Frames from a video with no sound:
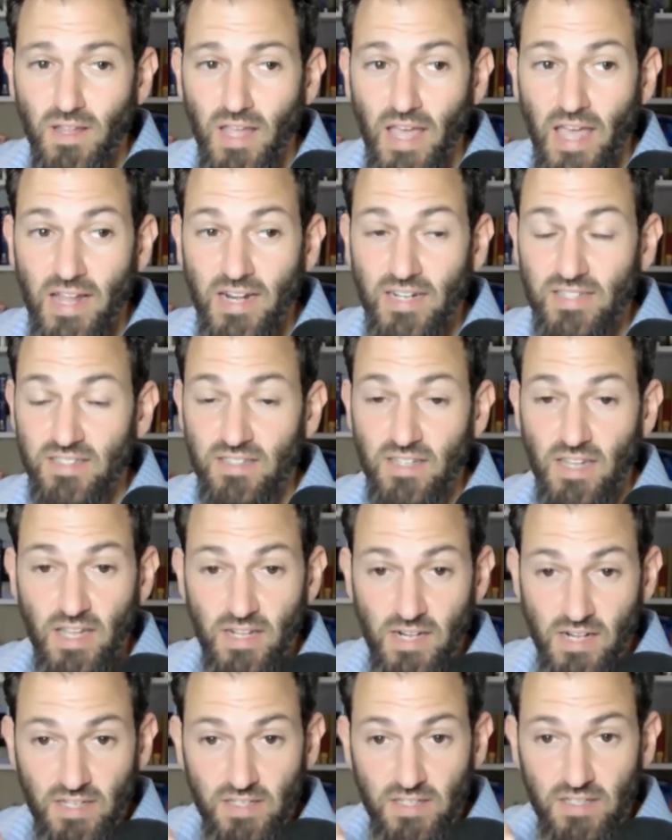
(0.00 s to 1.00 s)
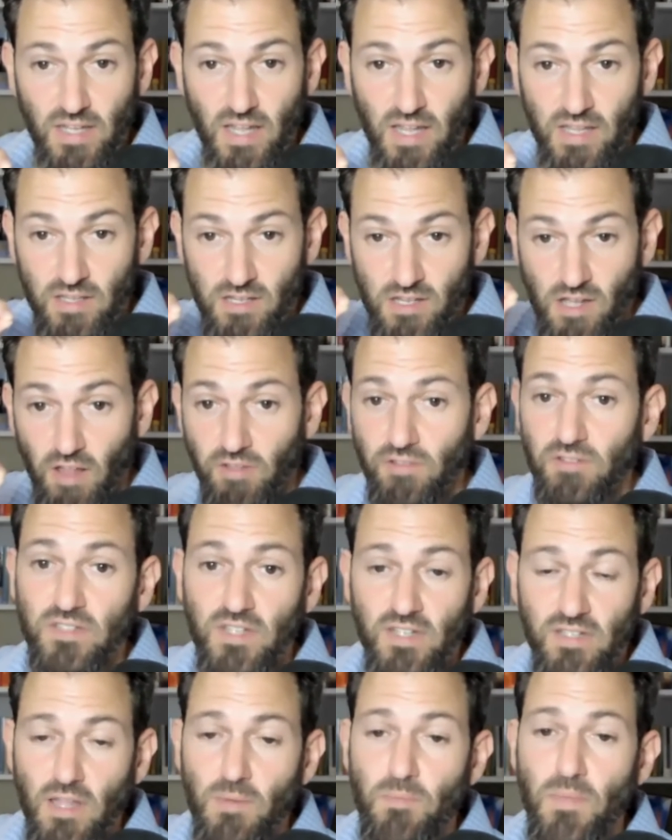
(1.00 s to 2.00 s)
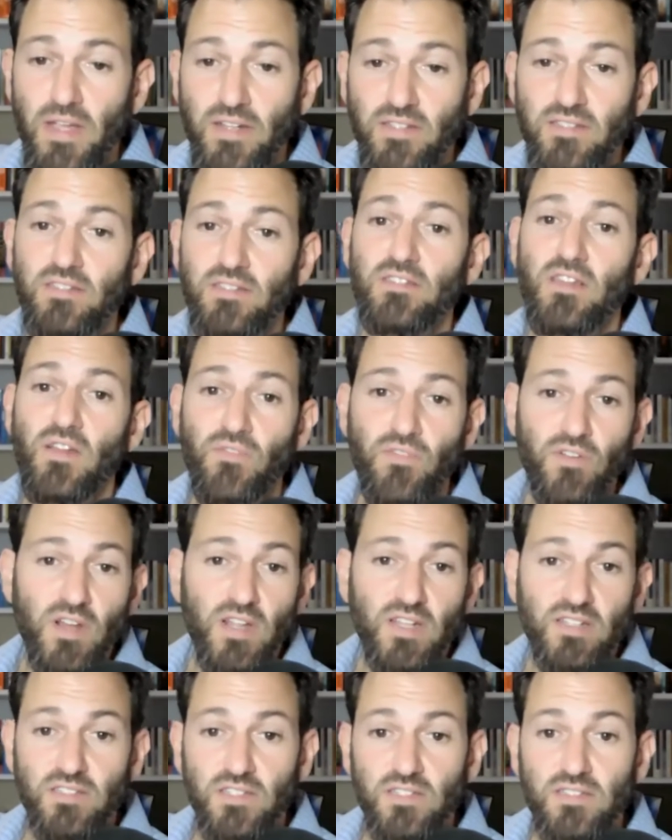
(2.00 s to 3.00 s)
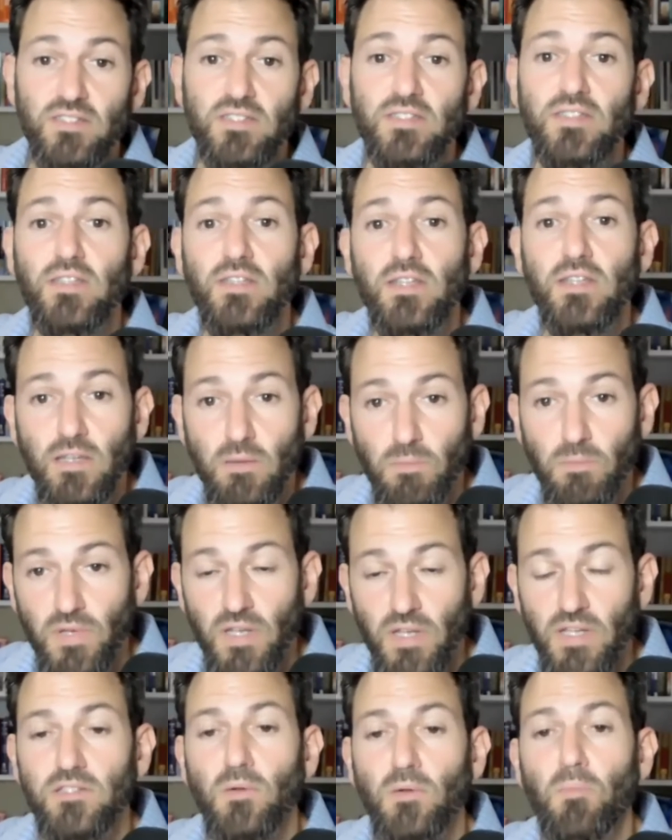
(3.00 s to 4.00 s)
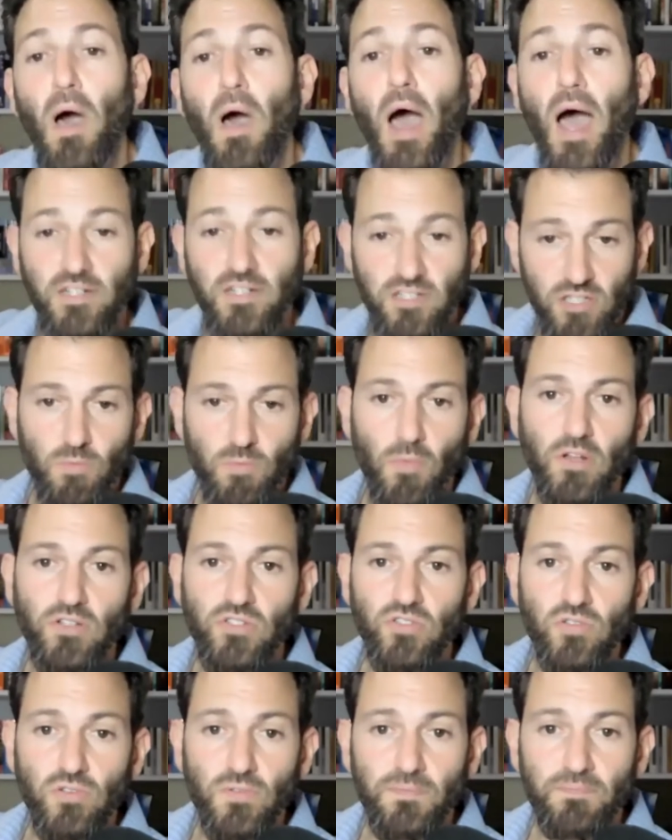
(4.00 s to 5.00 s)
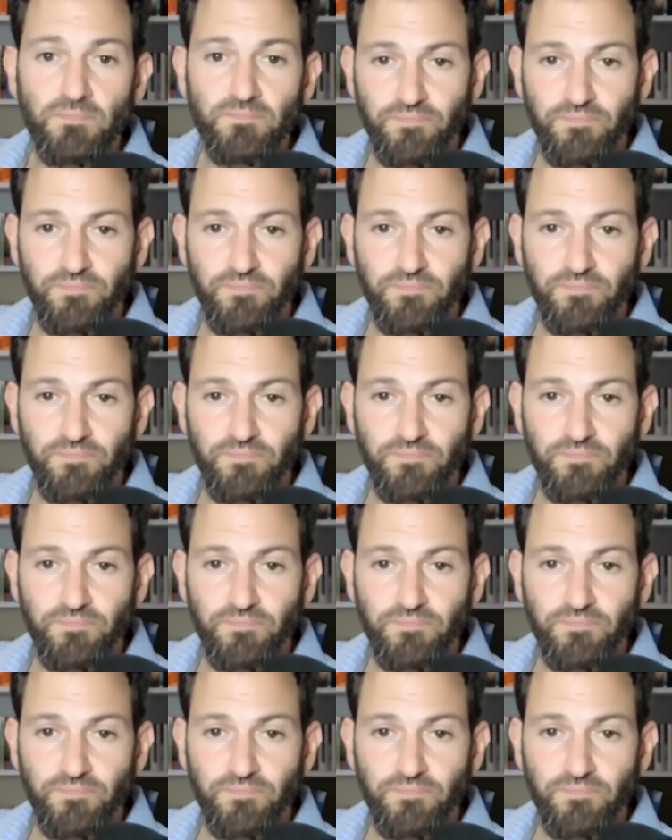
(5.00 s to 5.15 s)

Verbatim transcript: And it's in it. And the other thing that makes it different is it's deep. It's a posture muscle.